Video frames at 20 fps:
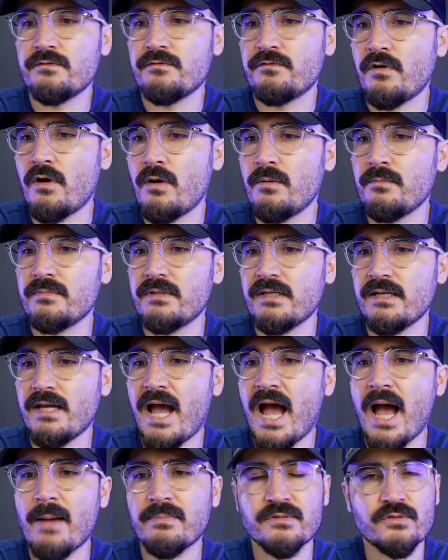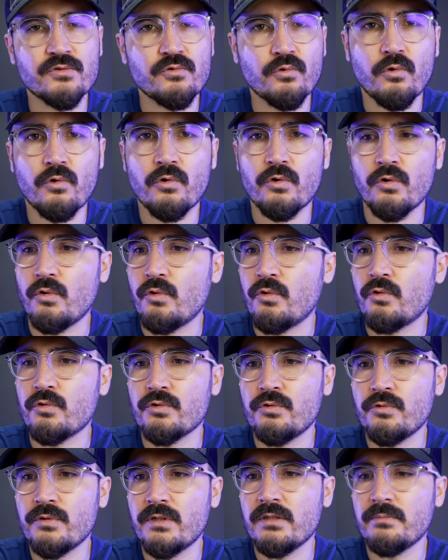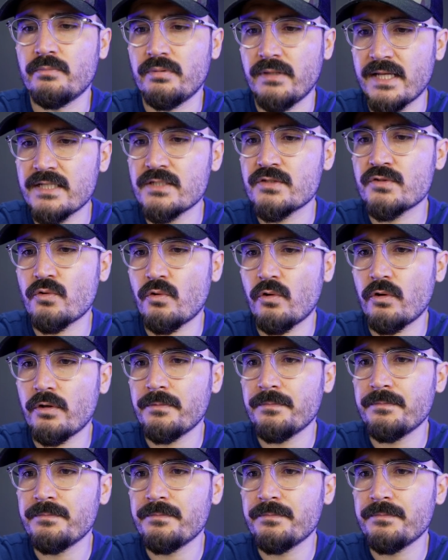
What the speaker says: from the App Store or Google Play Store.